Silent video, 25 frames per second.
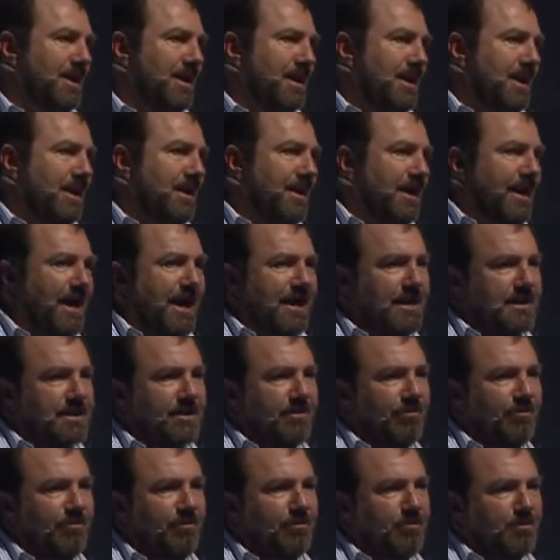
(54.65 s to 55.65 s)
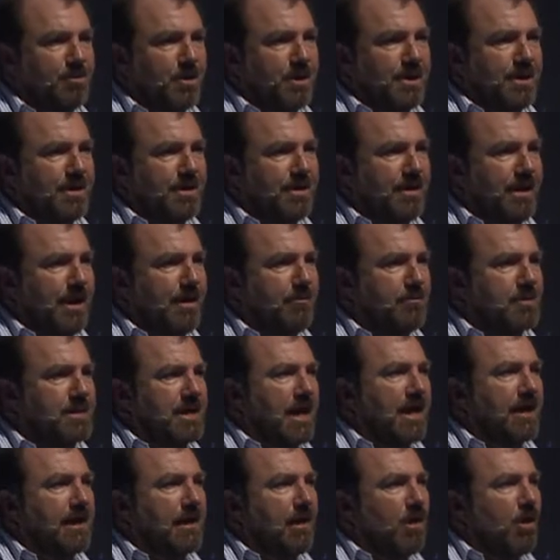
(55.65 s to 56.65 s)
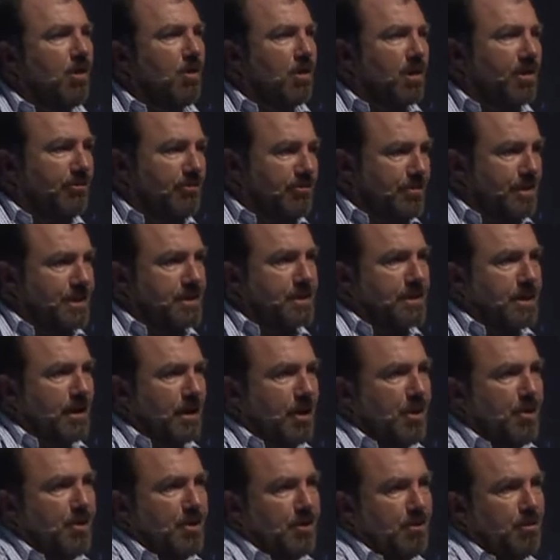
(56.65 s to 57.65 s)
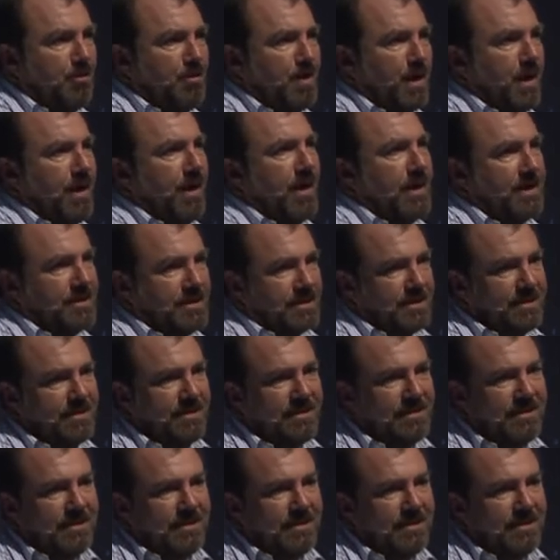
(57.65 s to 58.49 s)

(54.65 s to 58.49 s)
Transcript: In the case of Britain, it was unlocked from its colonial past.